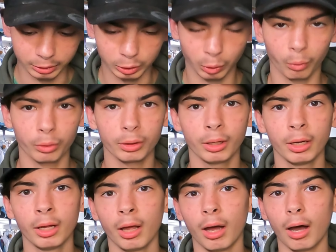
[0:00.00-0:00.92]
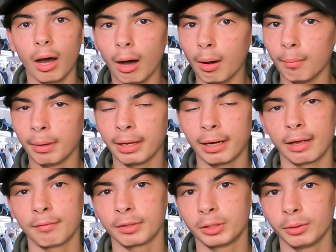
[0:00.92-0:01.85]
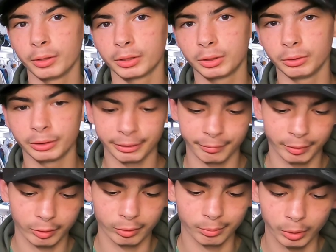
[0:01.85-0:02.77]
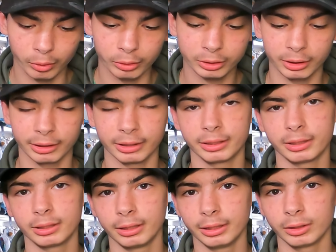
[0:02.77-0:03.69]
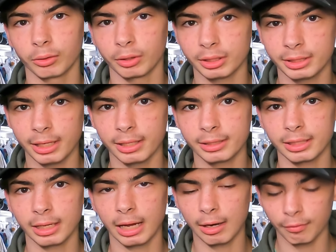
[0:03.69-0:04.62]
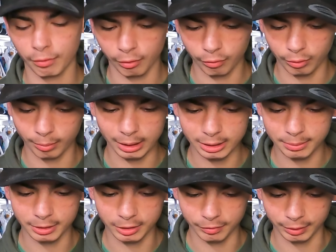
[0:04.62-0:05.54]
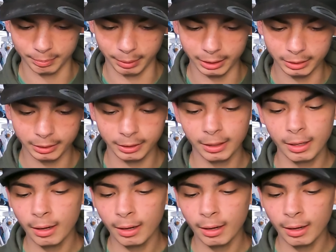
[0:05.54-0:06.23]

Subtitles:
controller, and I have a QS273 motor. So these are the settings I have for my specific bike.